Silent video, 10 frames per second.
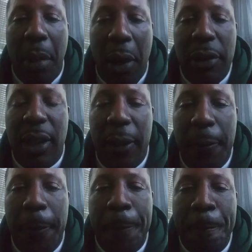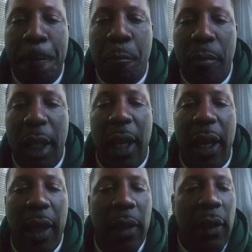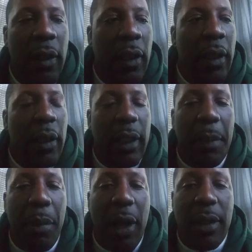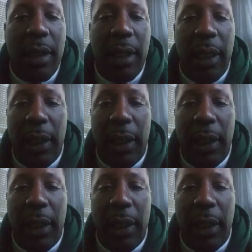Boston. Yeah. I think Boston's going